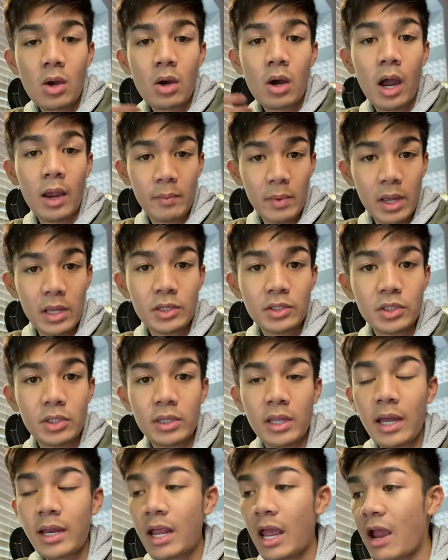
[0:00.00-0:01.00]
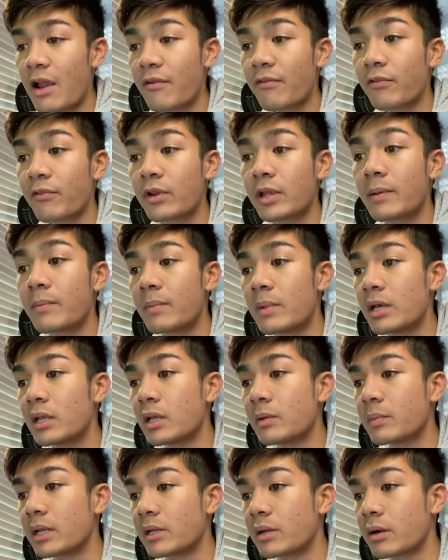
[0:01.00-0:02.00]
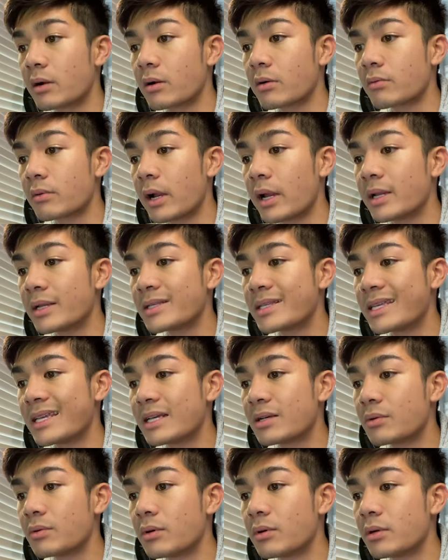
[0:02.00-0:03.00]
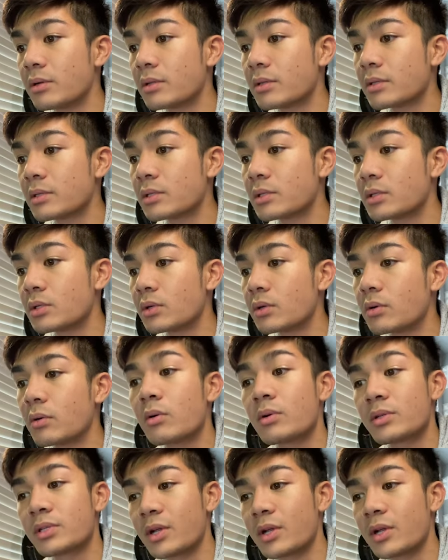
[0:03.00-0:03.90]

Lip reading: I mentioned that every millimeter, right, is equal to,